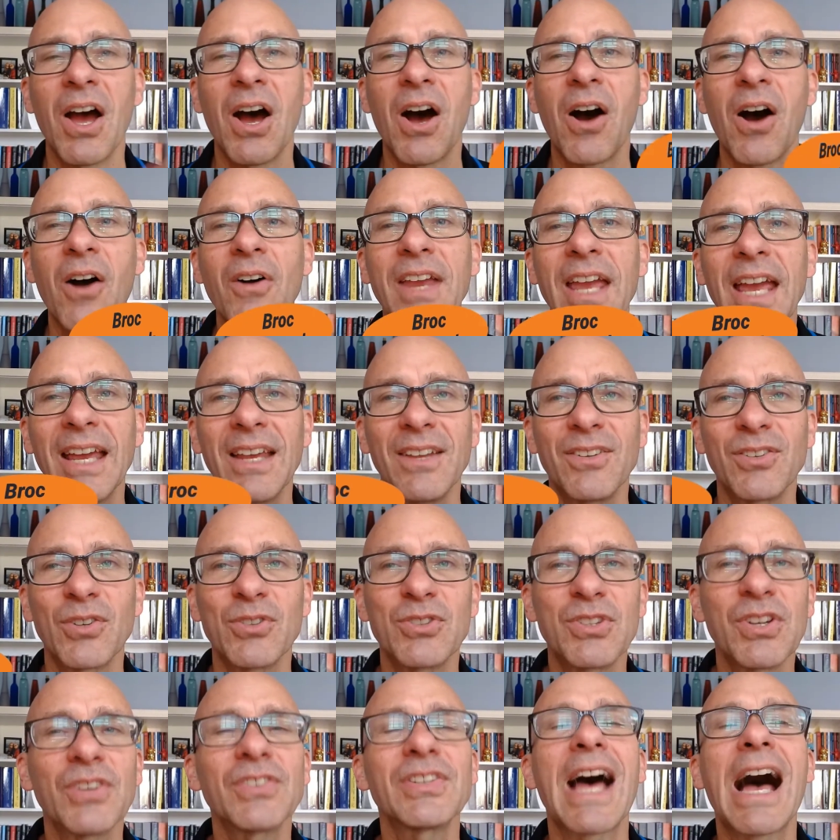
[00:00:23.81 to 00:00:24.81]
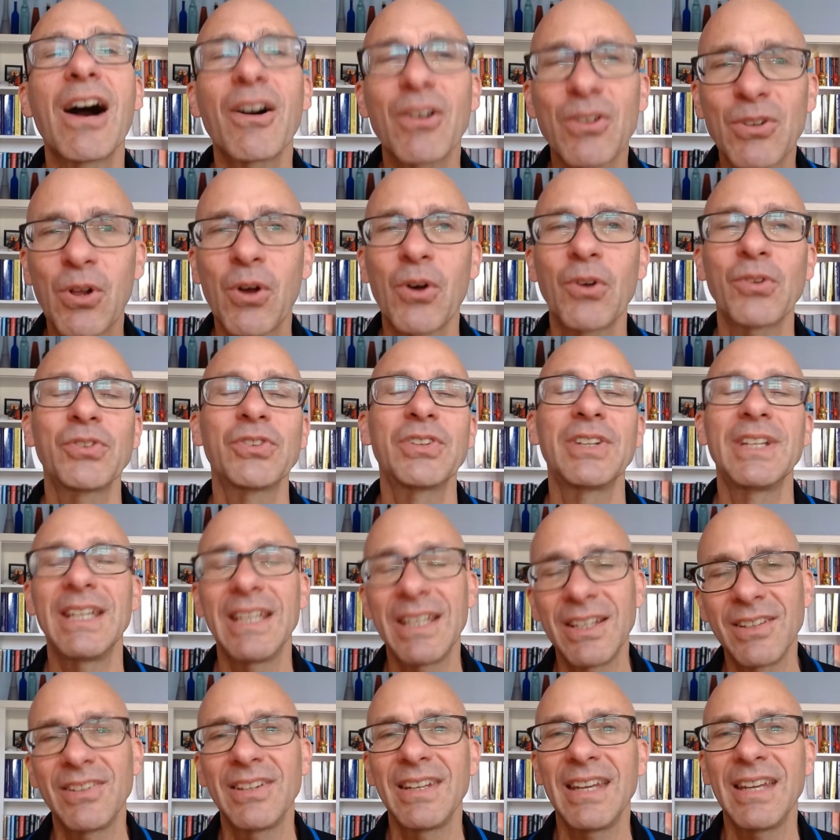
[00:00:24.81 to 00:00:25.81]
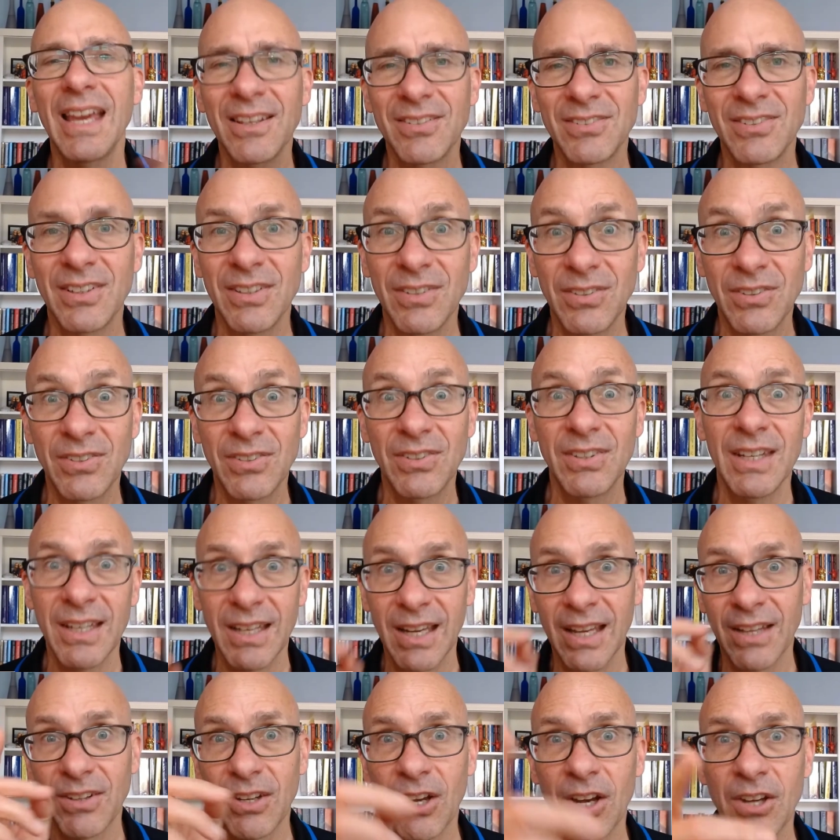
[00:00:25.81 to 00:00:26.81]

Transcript: Okay, so just how closely is the S E C and the